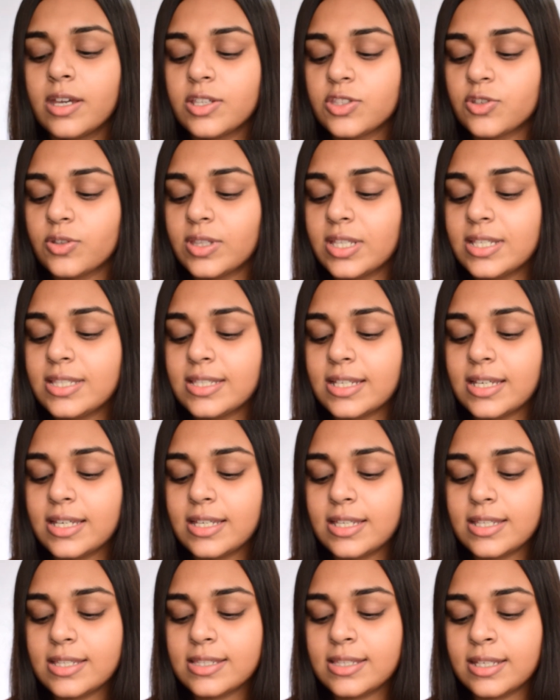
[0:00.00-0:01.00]
So this
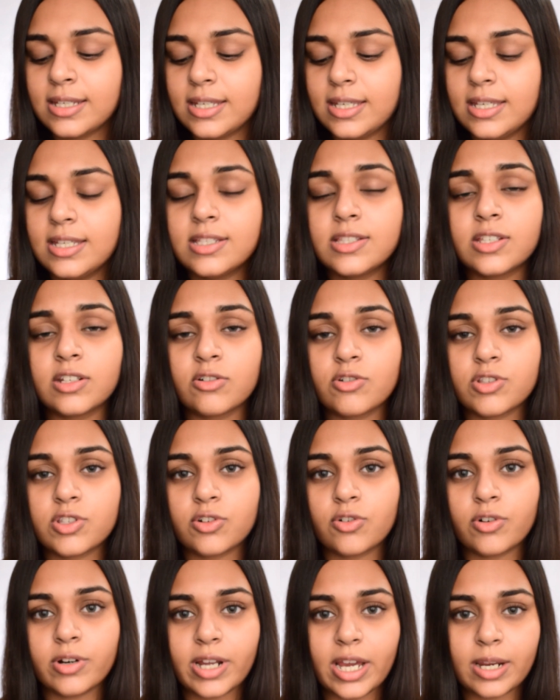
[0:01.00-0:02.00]
is the
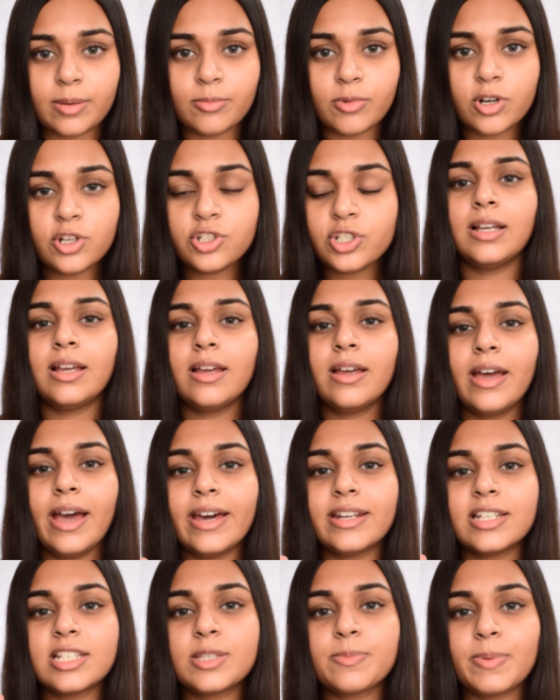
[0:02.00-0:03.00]
E009 brush,
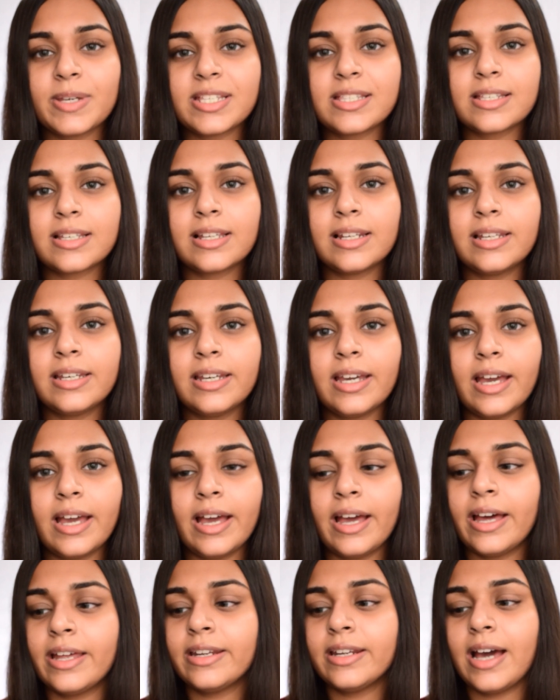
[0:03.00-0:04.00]
and it's basically
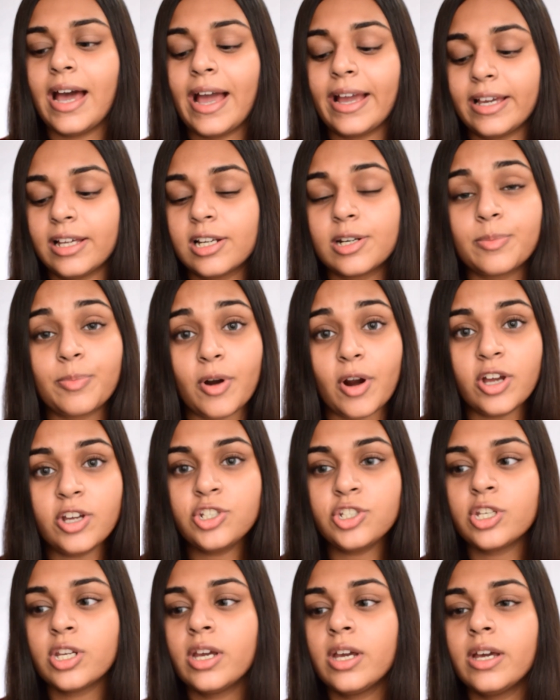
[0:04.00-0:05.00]
an angled
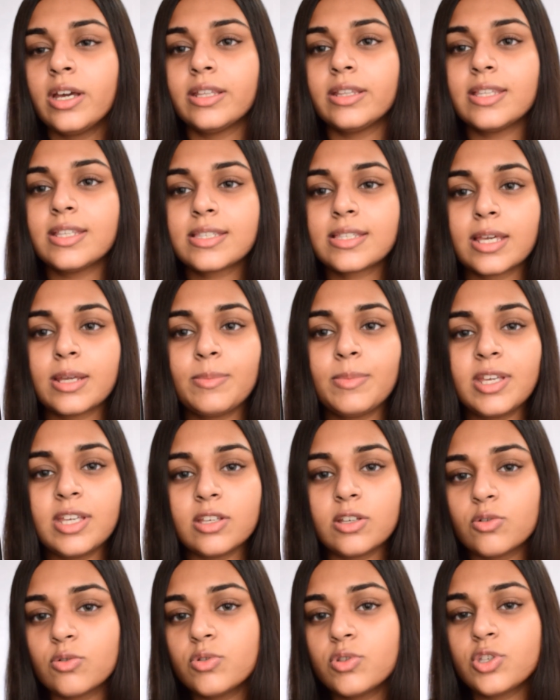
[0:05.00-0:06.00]
brush. This can be
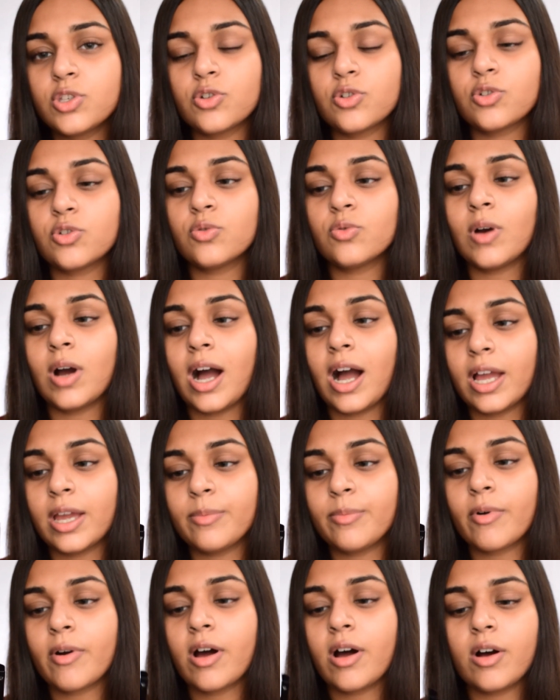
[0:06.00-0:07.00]
used to do
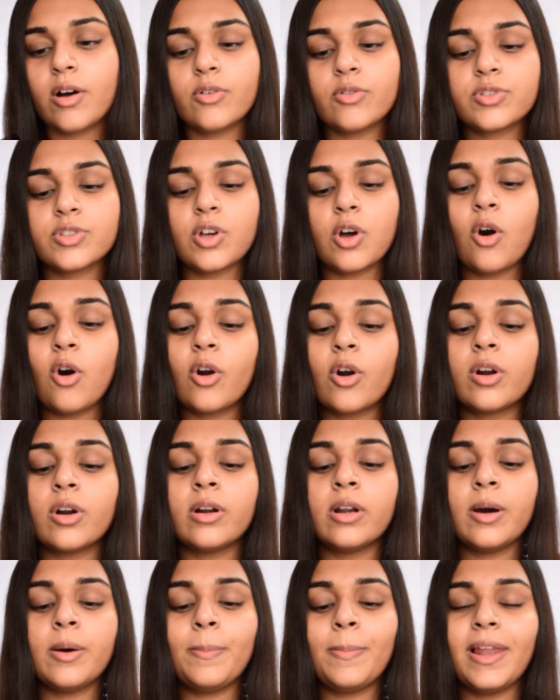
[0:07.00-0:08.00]
eyebrows or
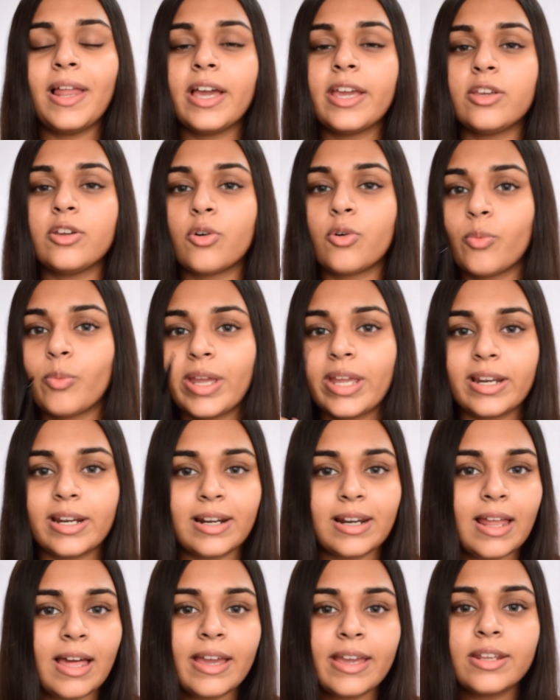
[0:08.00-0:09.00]
apply your winged
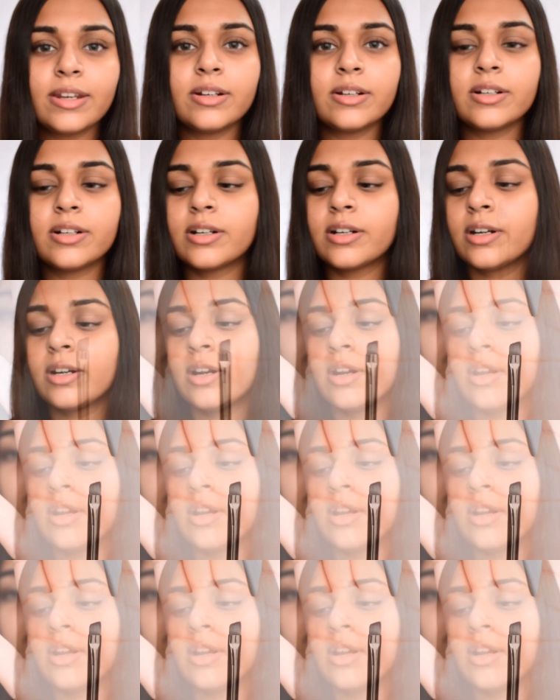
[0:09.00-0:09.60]
liner.